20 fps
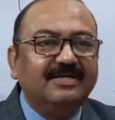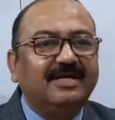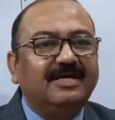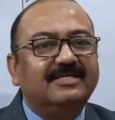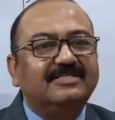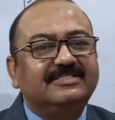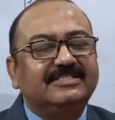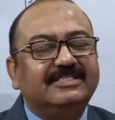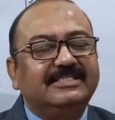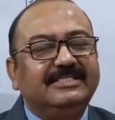a
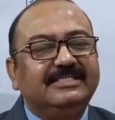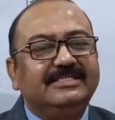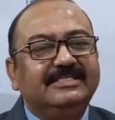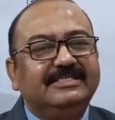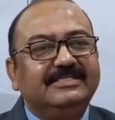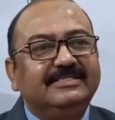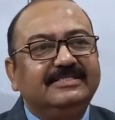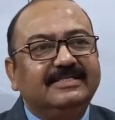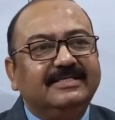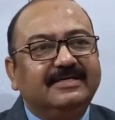
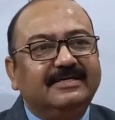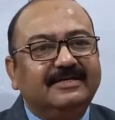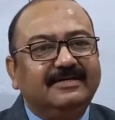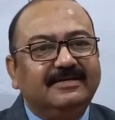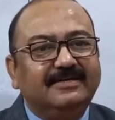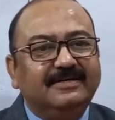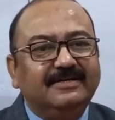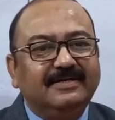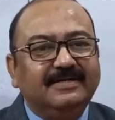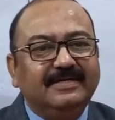scene
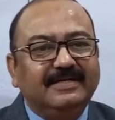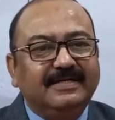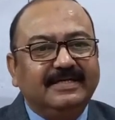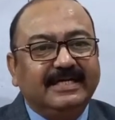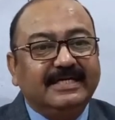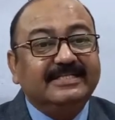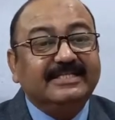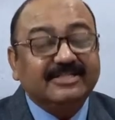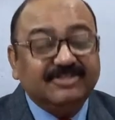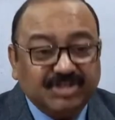at
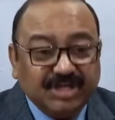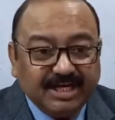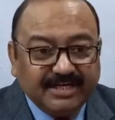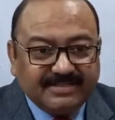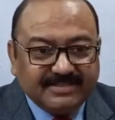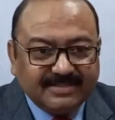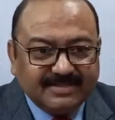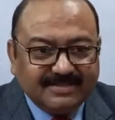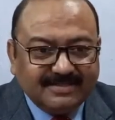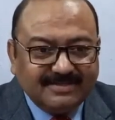the
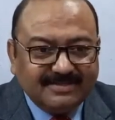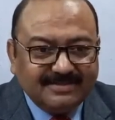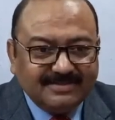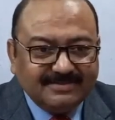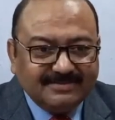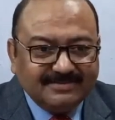theater.